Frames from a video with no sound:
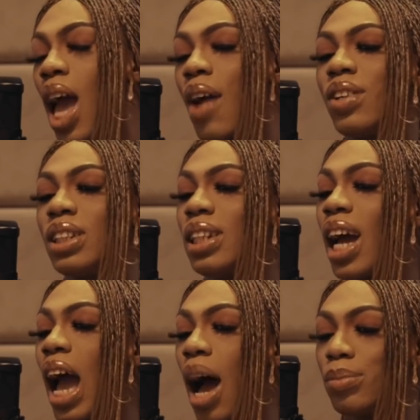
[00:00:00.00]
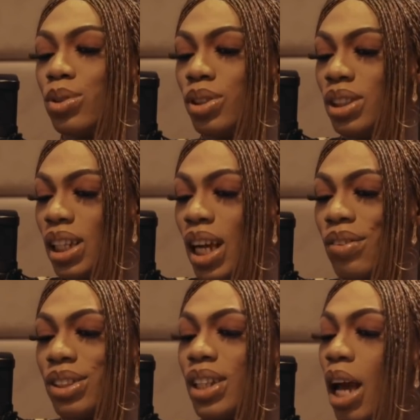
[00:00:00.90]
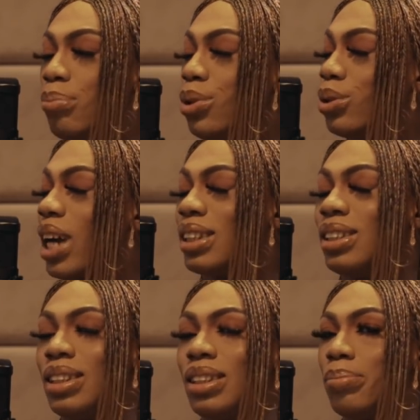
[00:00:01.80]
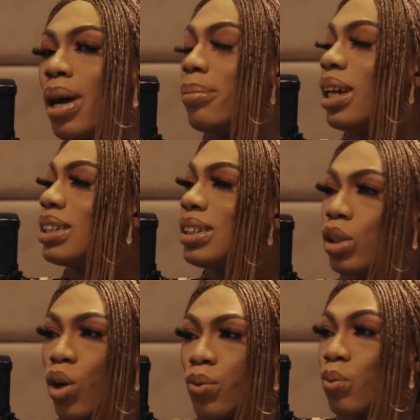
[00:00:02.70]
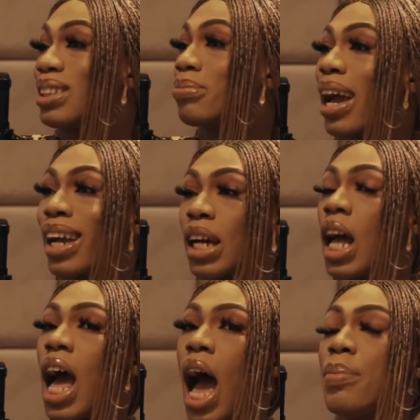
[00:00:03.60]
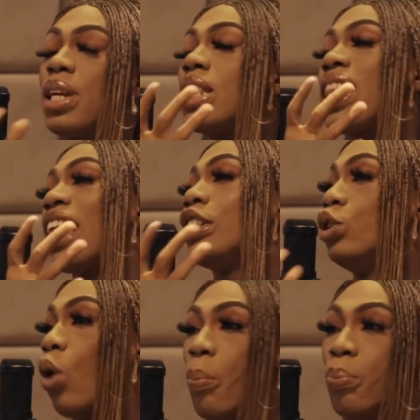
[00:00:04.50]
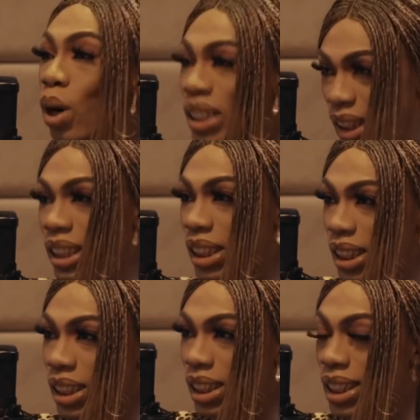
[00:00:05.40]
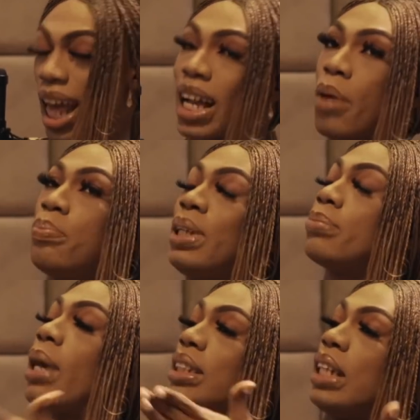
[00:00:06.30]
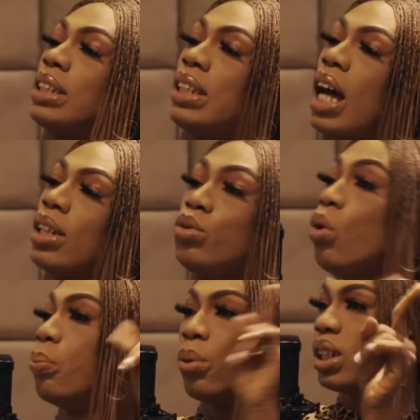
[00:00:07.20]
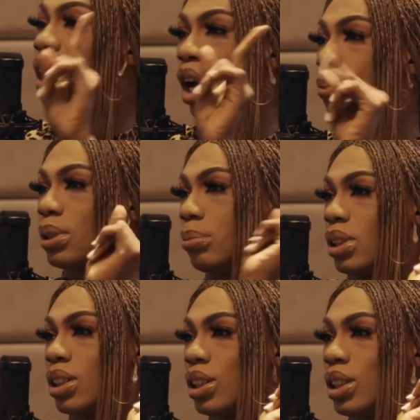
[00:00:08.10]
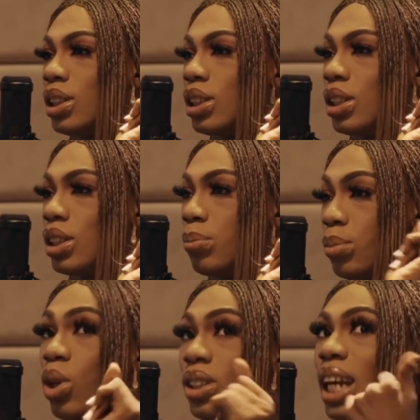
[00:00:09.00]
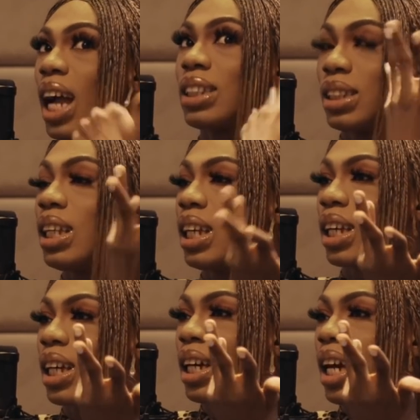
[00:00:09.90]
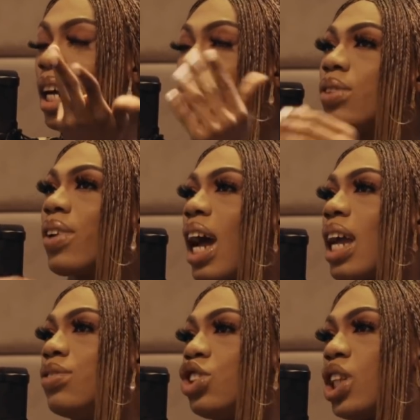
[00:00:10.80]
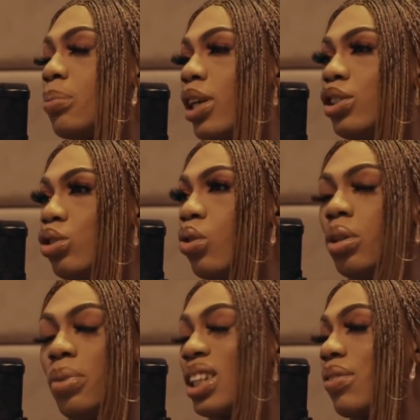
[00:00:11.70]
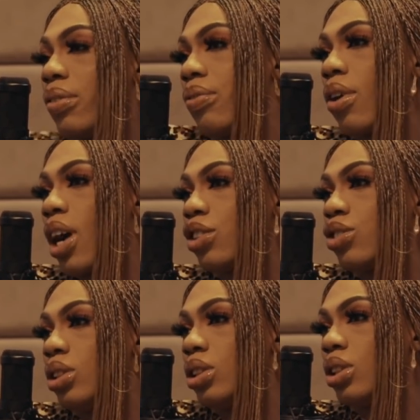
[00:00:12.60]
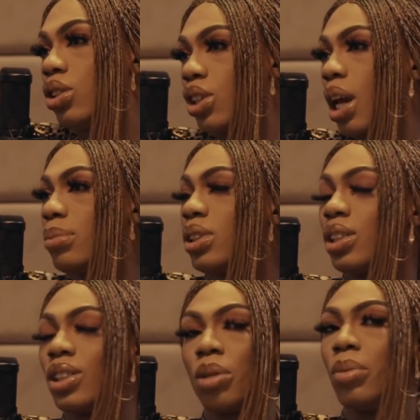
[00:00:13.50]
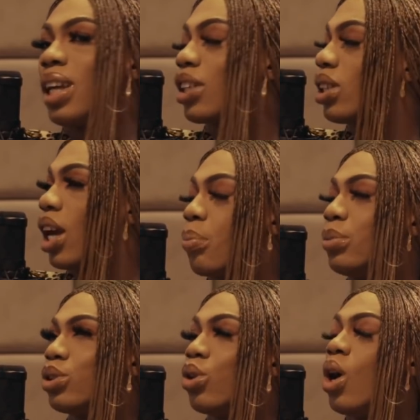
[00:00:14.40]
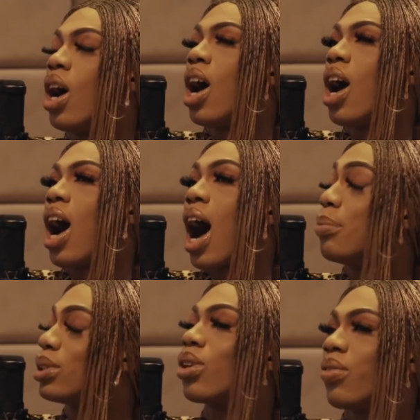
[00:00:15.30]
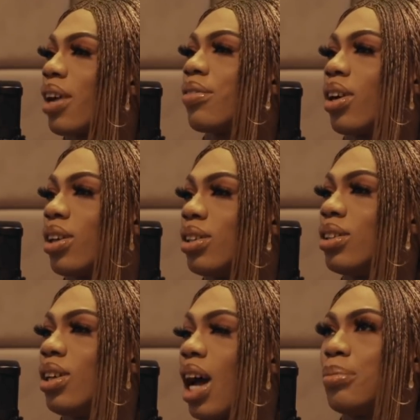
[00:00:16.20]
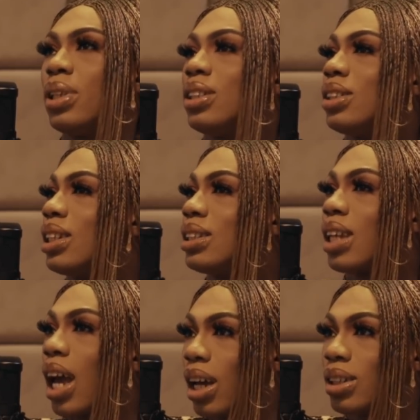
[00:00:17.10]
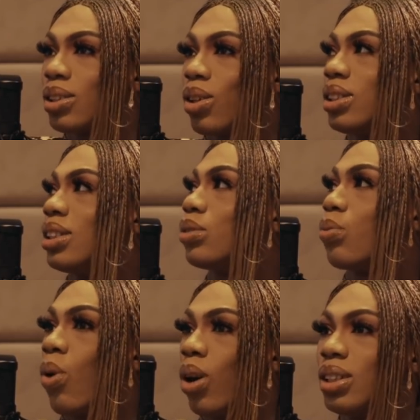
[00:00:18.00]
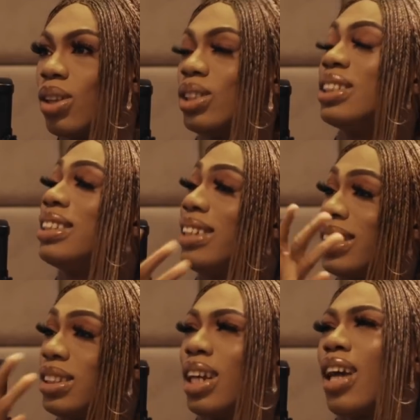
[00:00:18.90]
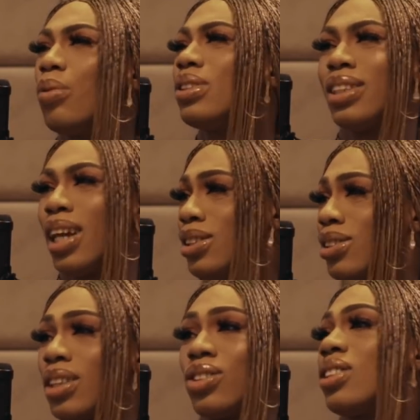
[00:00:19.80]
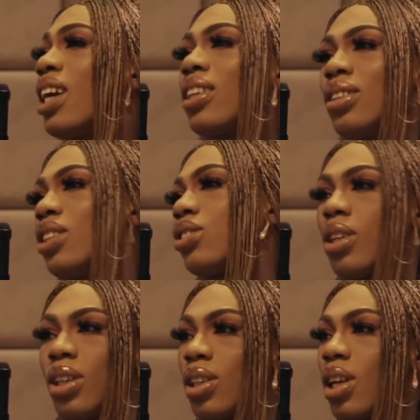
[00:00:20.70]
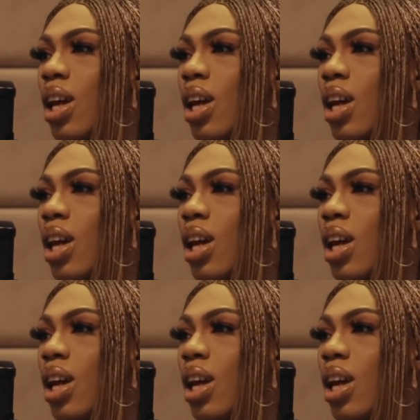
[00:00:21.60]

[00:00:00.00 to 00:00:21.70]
Everything I am today, everything I built, I did it by myself with my God. I mean, there's nobody. I can beat my chest down. Nobody helped me. Because they can see. Even if I even share my story, nobody give a fuck actually. You get what I'm saying? So nobody actually helped me. So I'm a survivor. I mean, this earth or this world or this I won't say Nigeria, it's just the earth naturally.